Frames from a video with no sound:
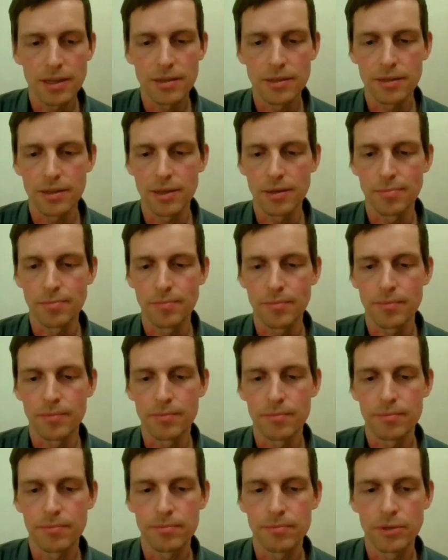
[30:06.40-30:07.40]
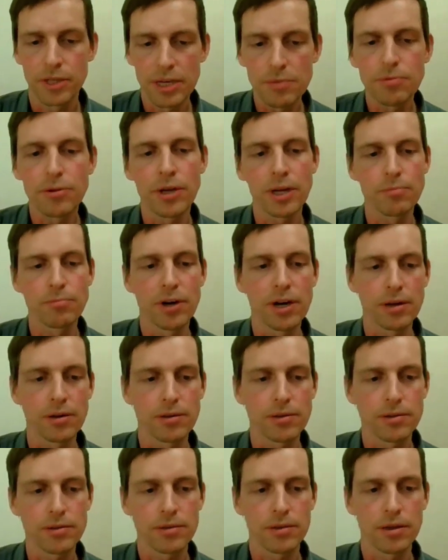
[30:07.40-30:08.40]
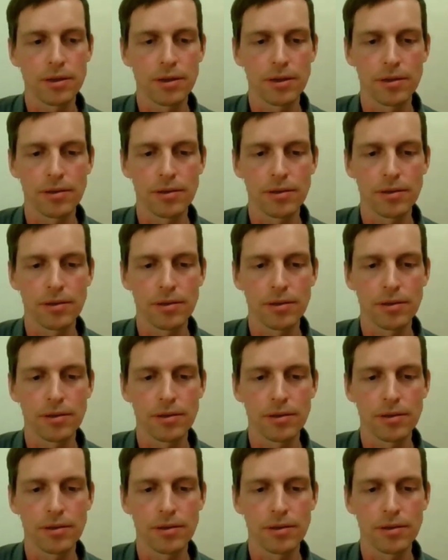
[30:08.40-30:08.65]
that deep learning models,